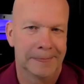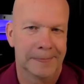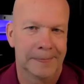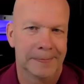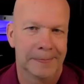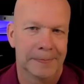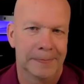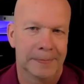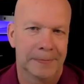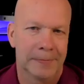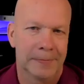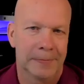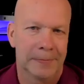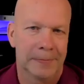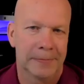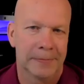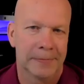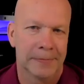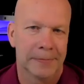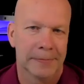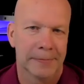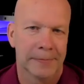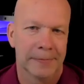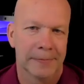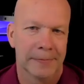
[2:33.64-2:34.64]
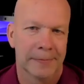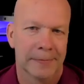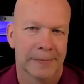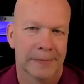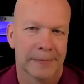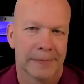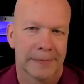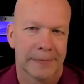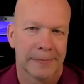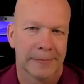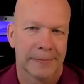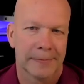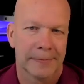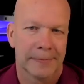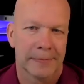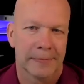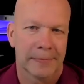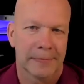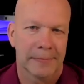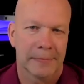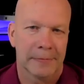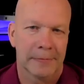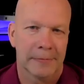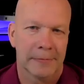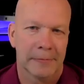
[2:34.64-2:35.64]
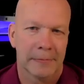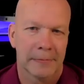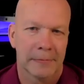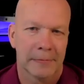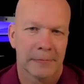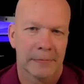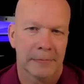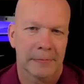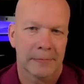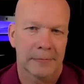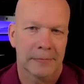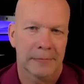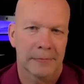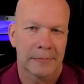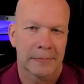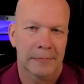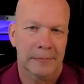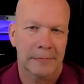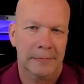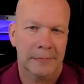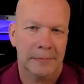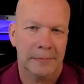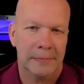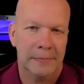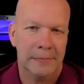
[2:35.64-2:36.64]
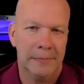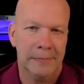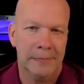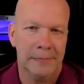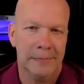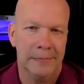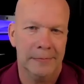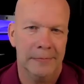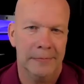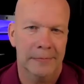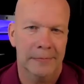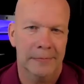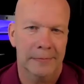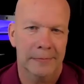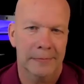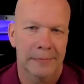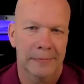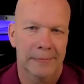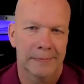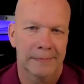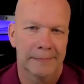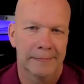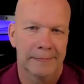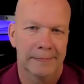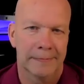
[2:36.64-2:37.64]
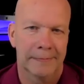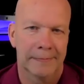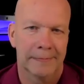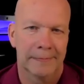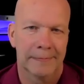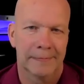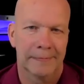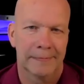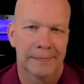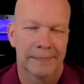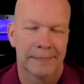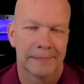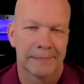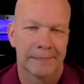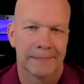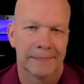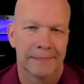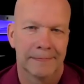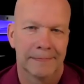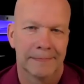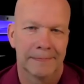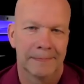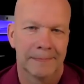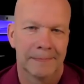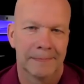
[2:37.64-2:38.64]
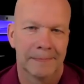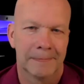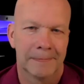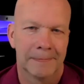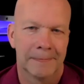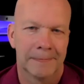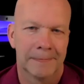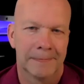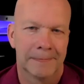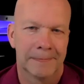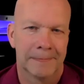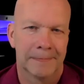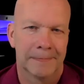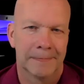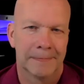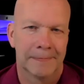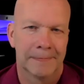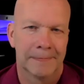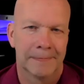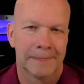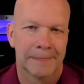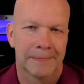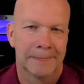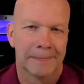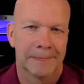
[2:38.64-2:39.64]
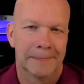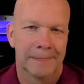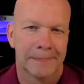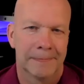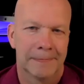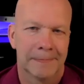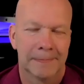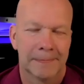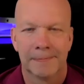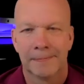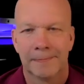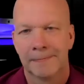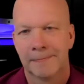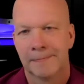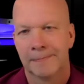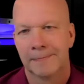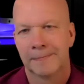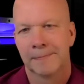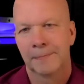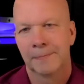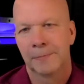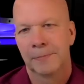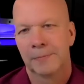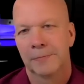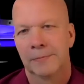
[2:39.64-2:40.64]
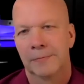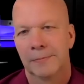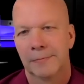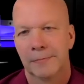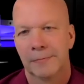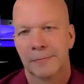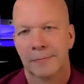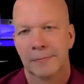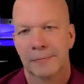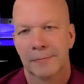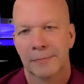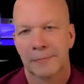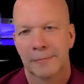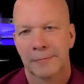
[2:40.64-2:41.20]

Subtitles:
[no speech]